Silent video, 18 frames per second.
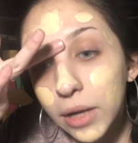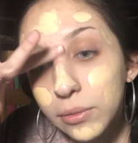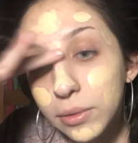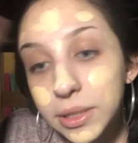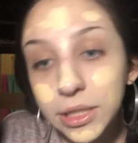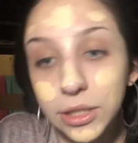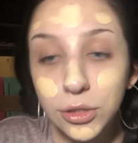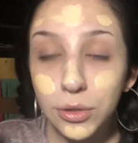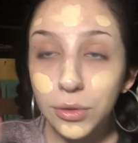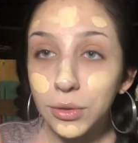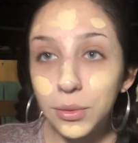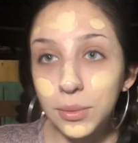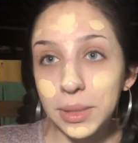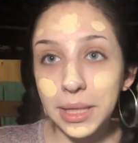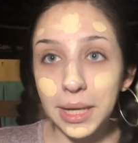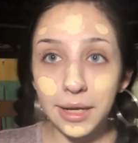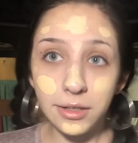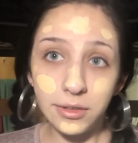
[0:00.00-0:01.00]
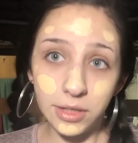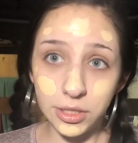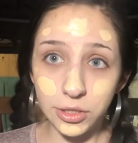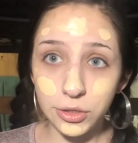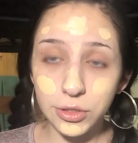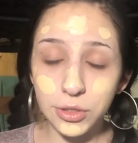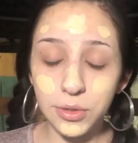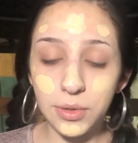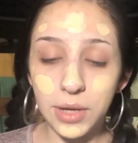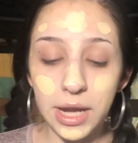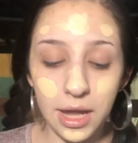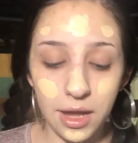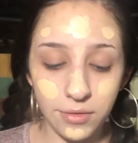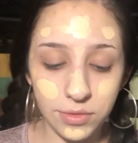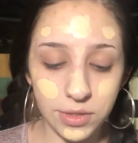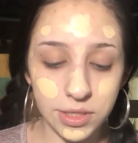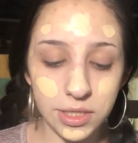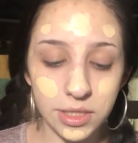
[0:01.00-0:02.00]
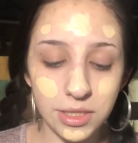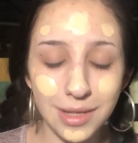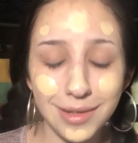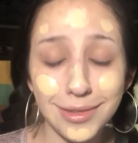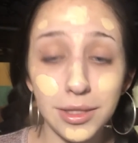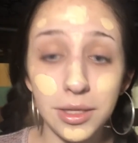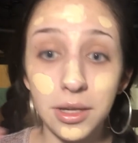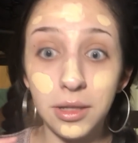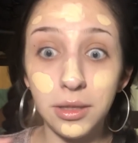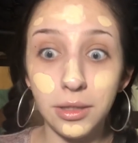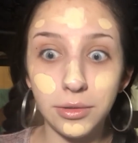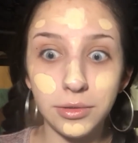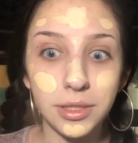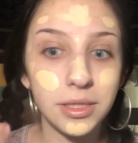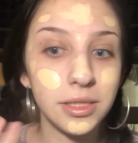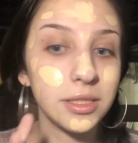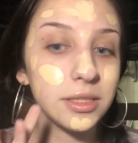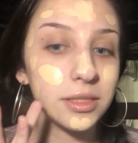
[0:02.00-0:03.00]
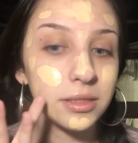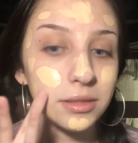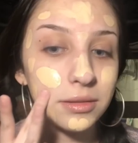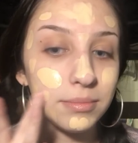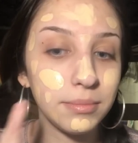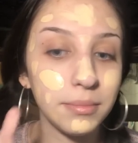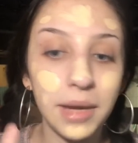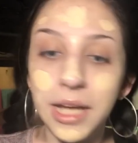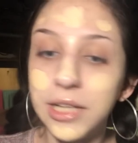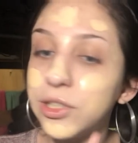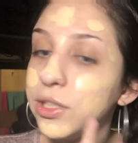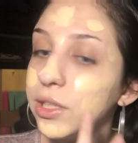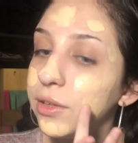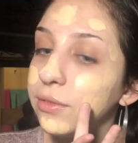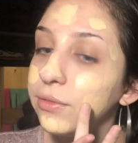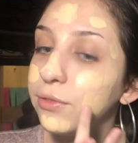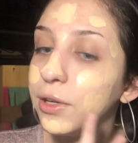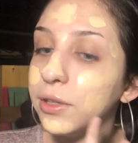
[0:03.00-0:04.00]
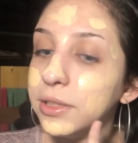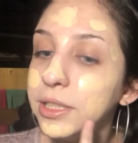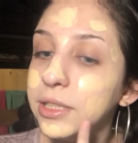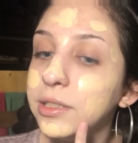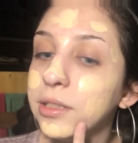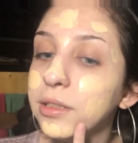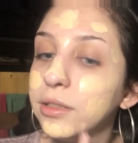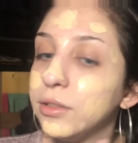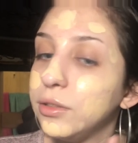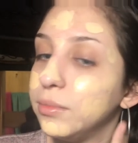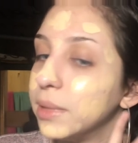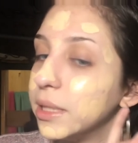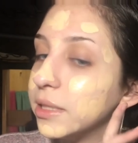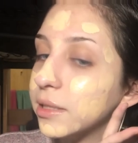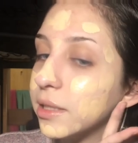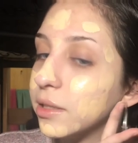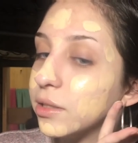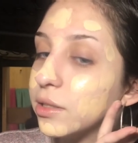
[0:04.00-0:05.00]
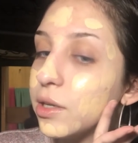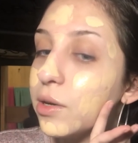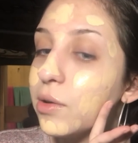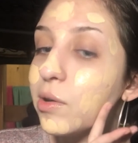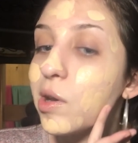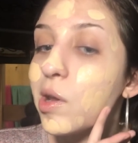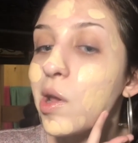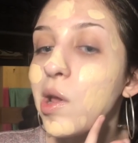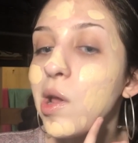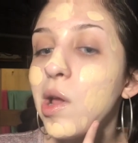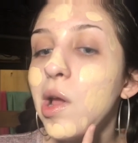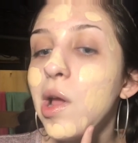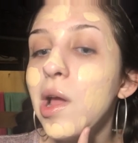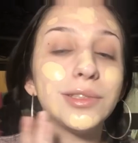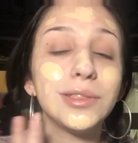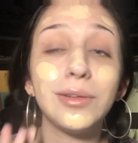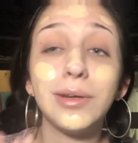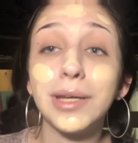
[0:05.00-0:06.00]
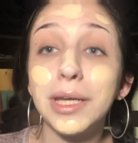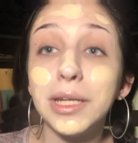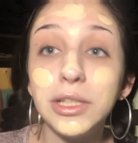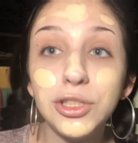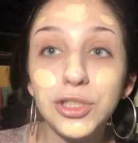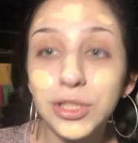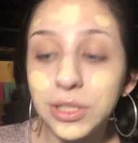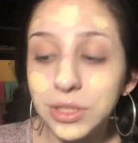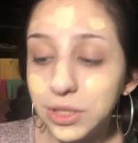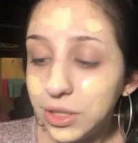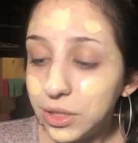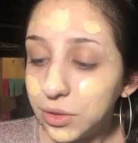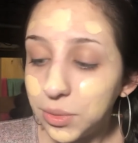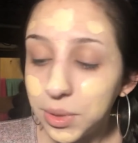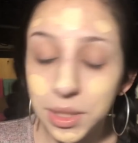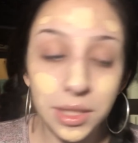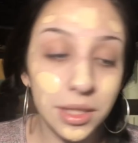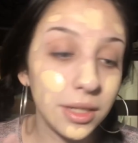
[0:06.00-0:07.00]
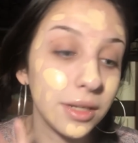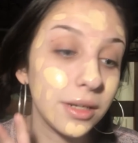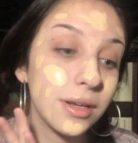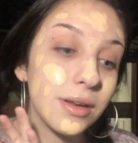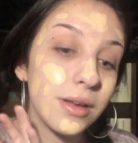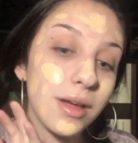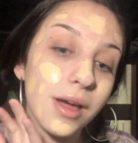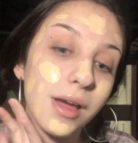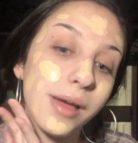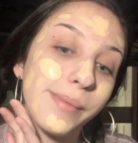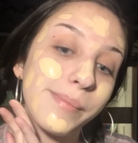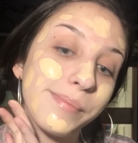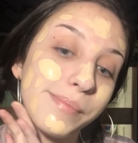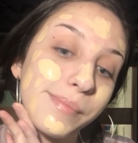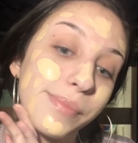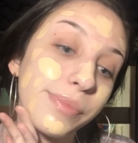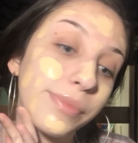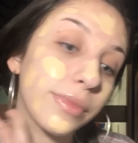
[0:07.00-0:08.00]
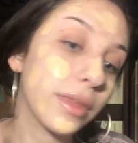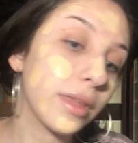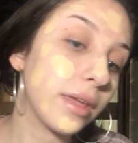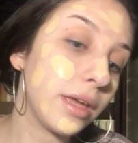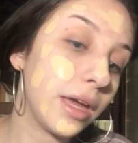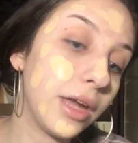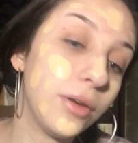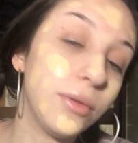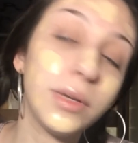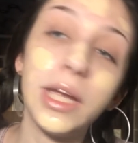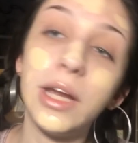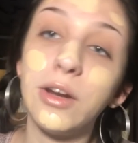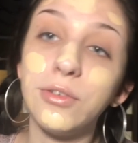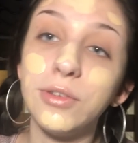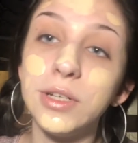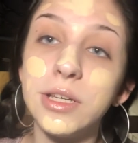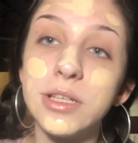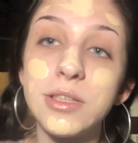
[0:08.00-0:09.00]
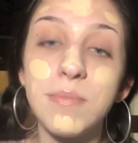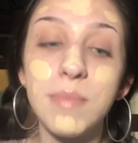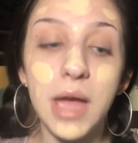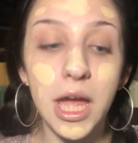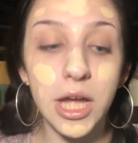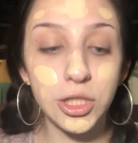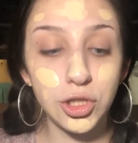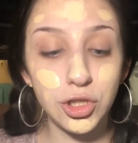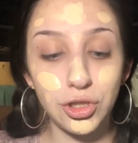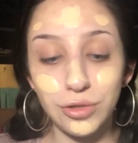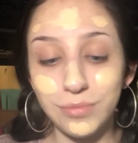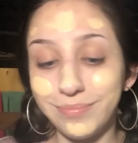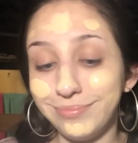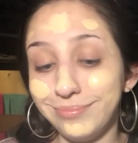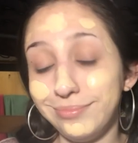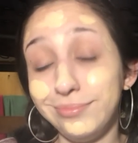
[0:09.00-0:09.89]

I really don't know what kind of undertone I have. This is like the closest matching foundation to my skin tone, so I kind of just deal with it. Um, I don't care if it doesn't match.